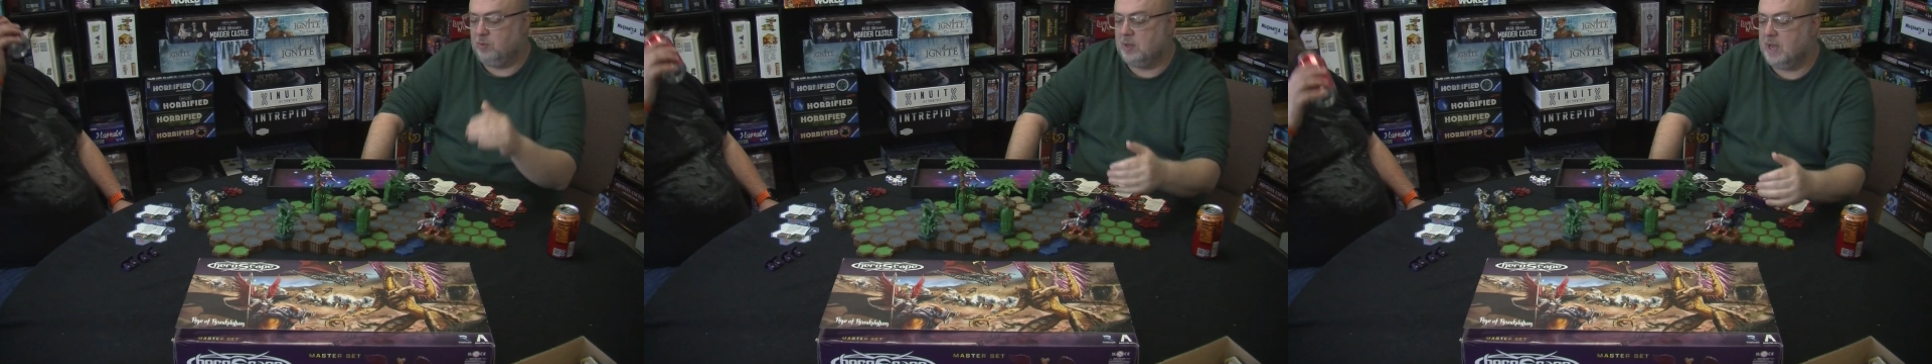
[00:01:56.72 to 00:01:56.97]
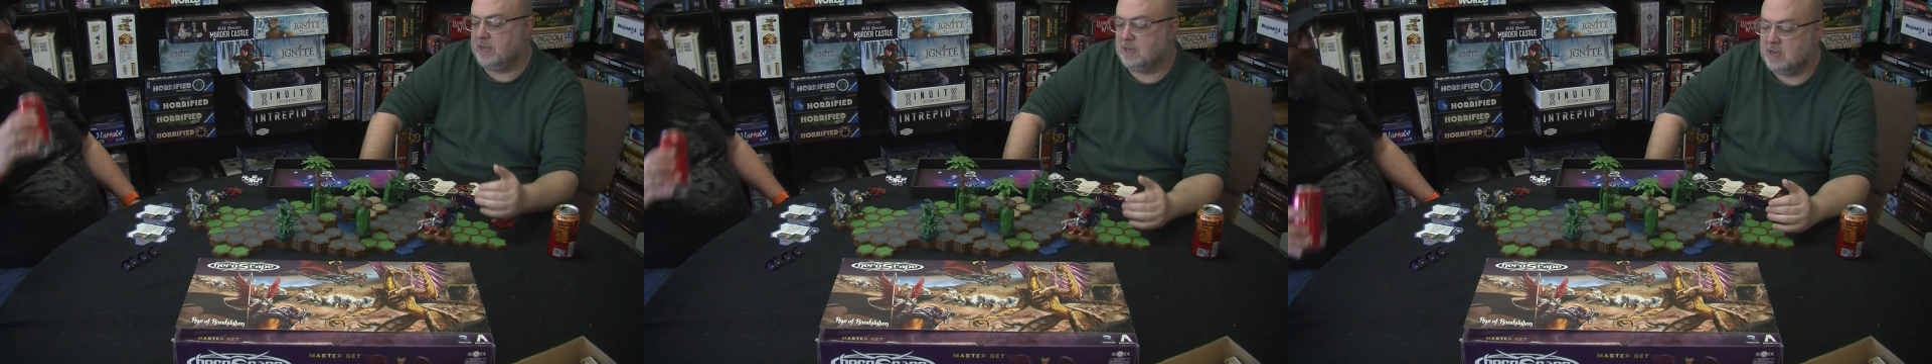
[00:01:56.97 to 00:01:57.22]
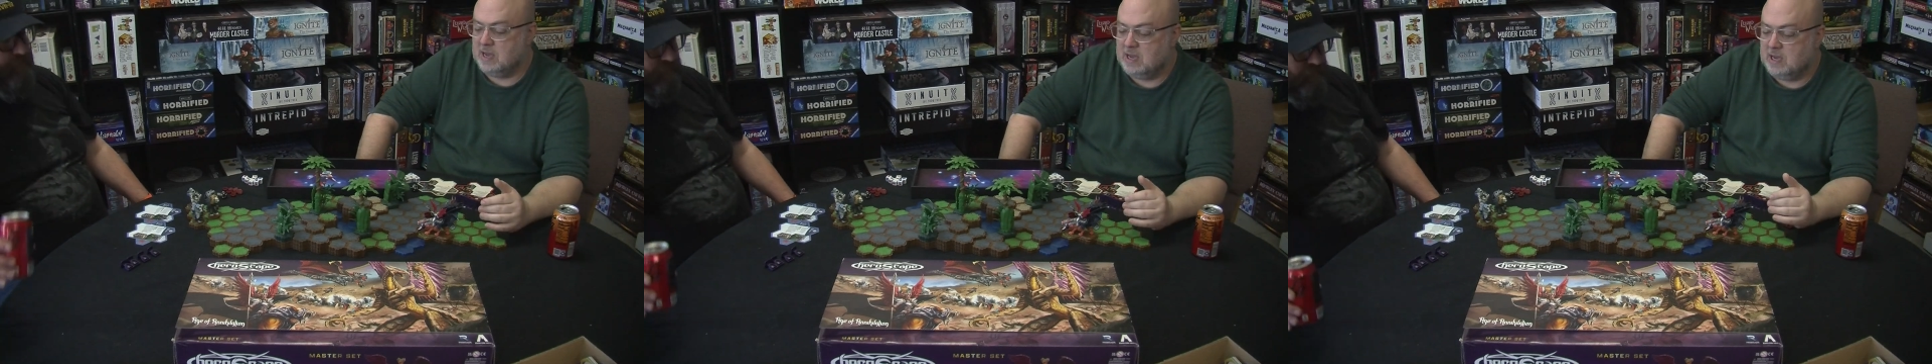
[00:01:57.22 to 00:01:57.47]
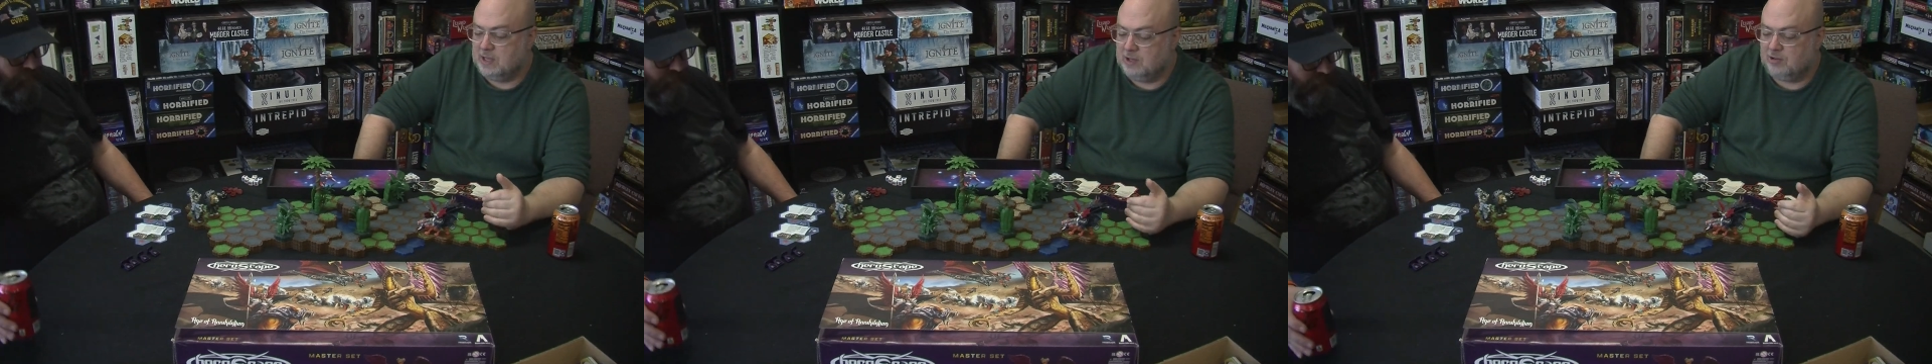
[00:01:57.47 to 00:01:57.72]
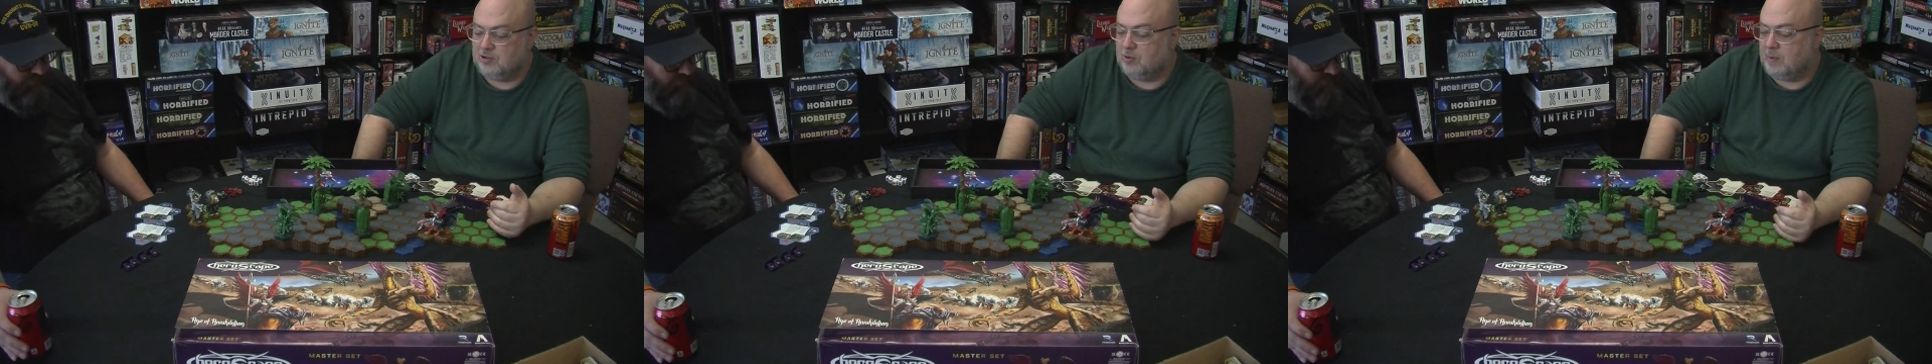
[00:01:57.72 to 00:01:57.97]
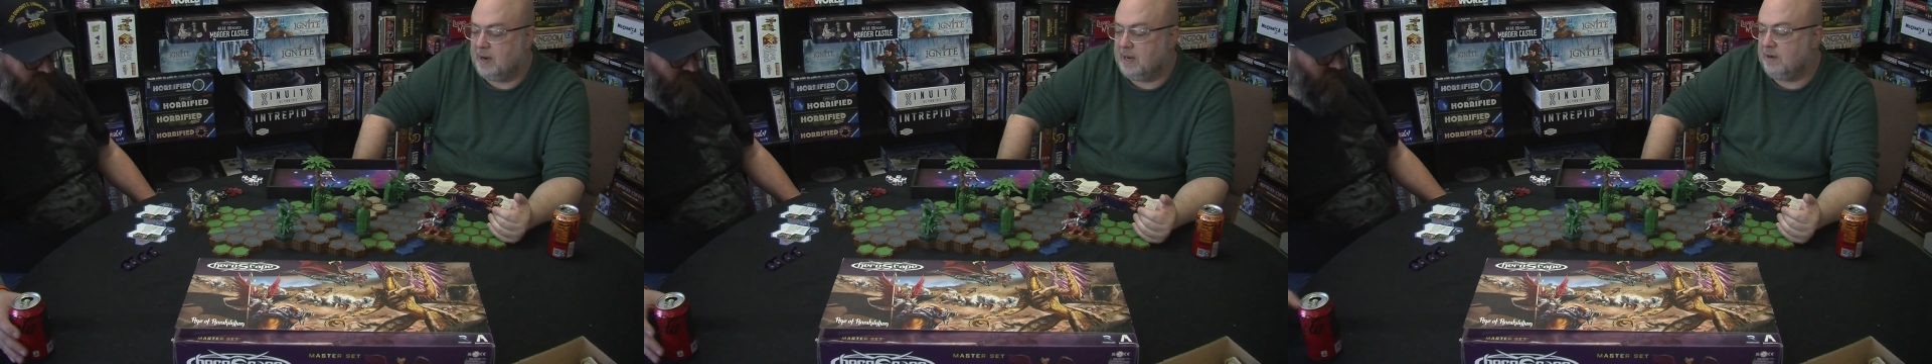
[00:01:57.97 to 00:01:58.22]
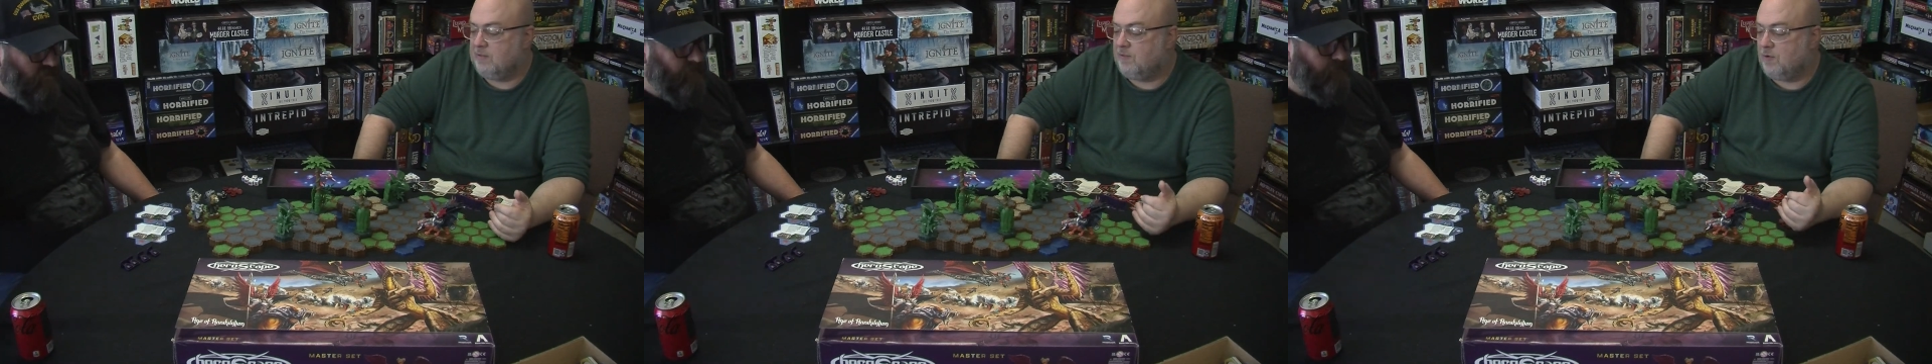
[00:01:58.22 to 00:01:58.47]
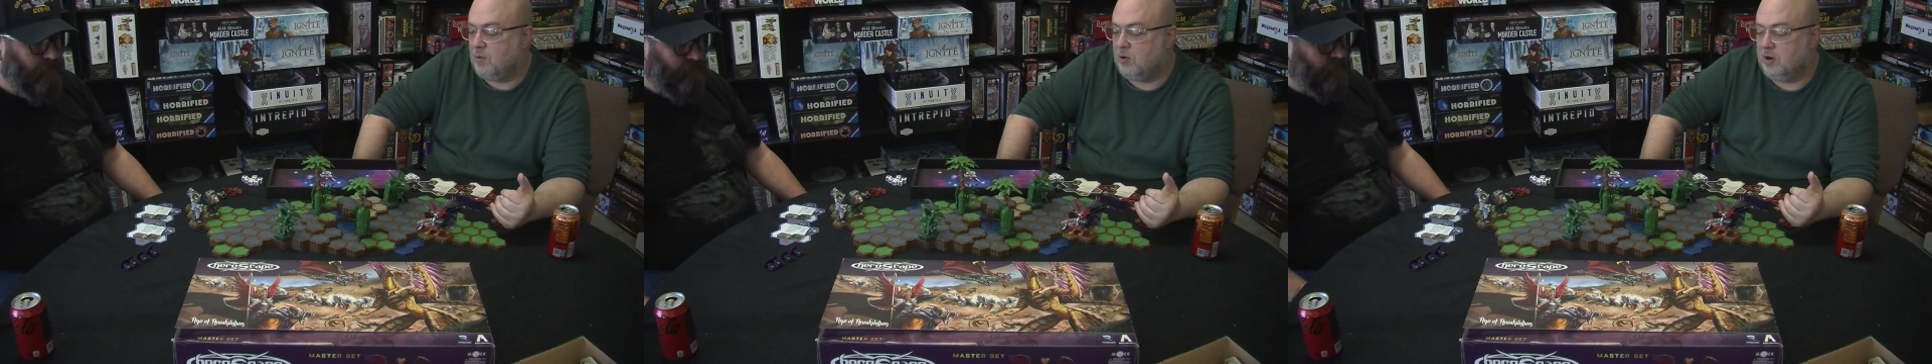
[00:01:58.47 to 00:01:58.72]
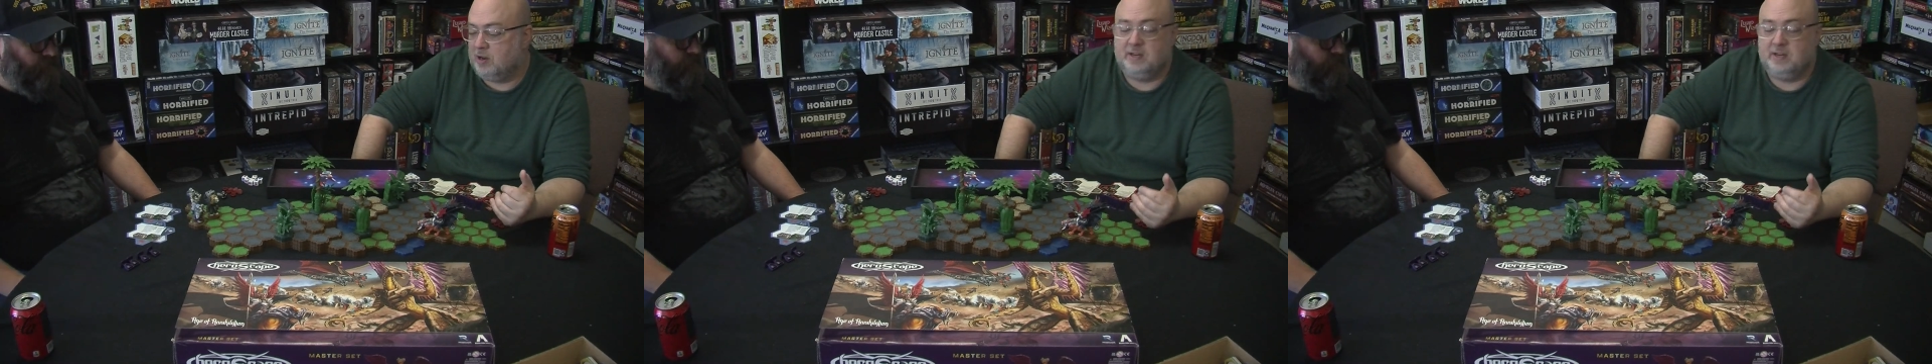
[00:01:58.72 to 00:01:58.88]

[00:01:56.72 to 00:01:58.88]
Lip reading: you like the terrain for